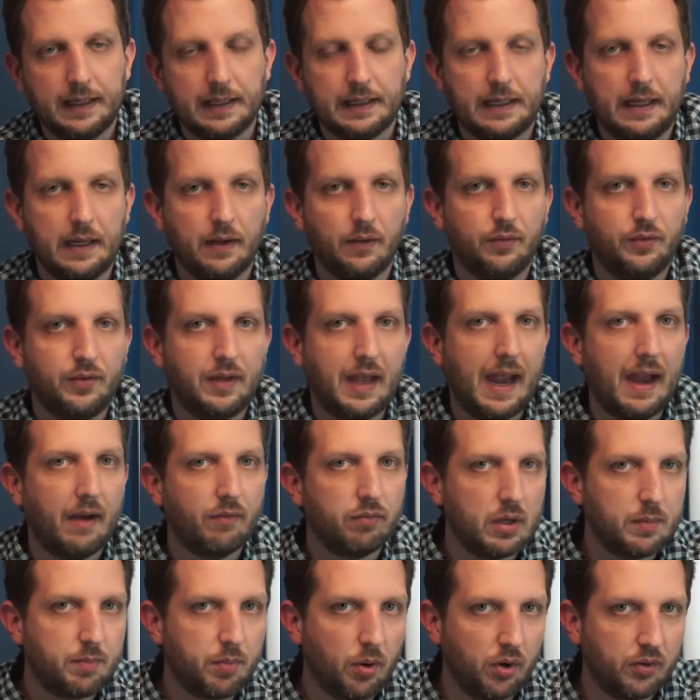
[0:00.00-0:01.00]
gives
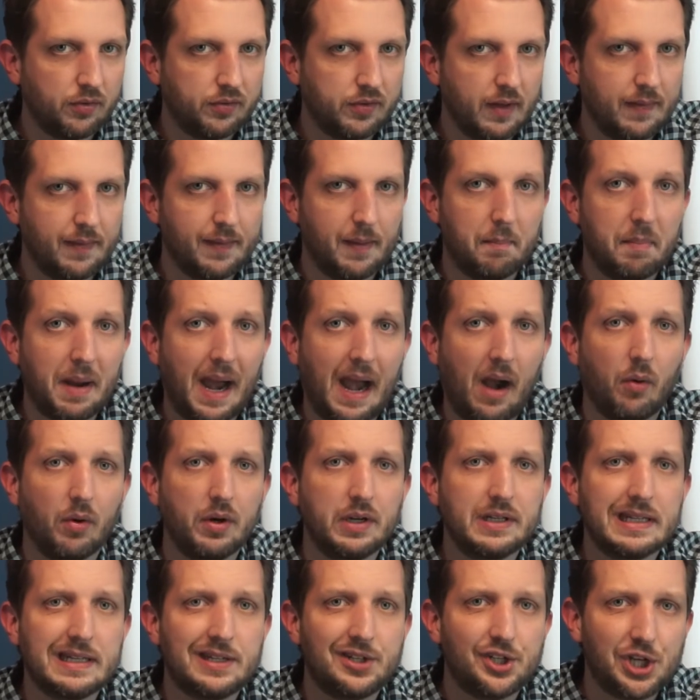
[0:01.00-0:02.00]
every person the power
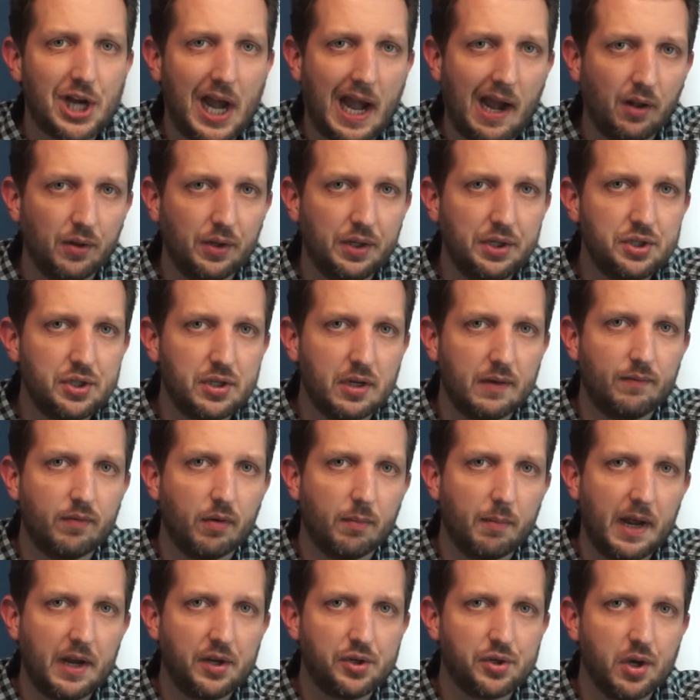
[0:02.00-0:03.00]
to challenge
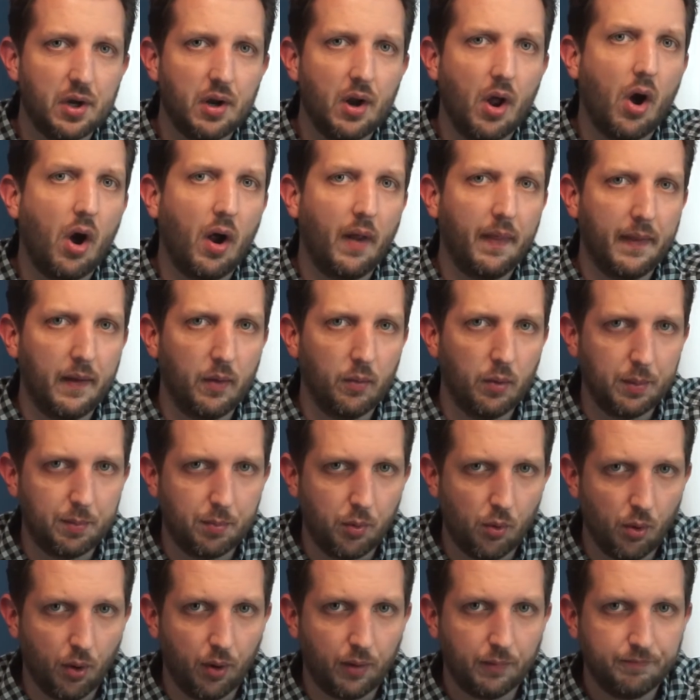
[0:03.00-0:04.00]
information on their
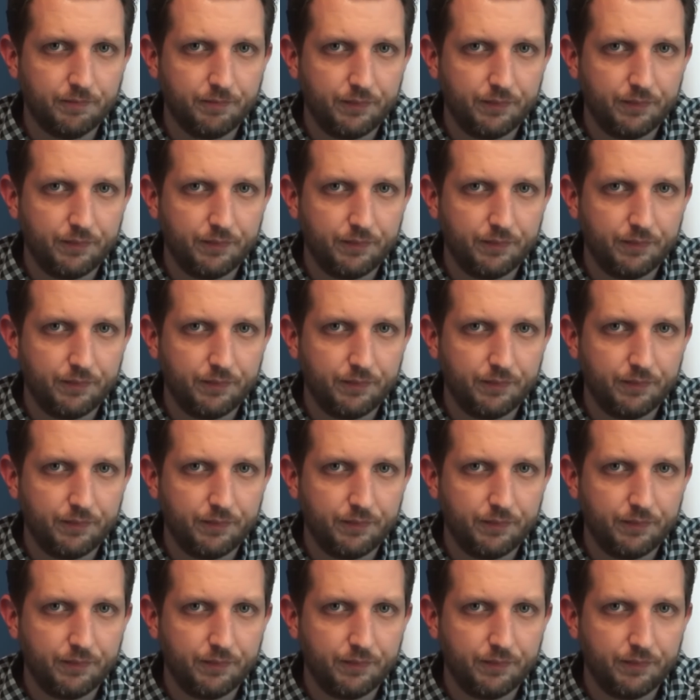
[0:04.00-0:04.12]
report.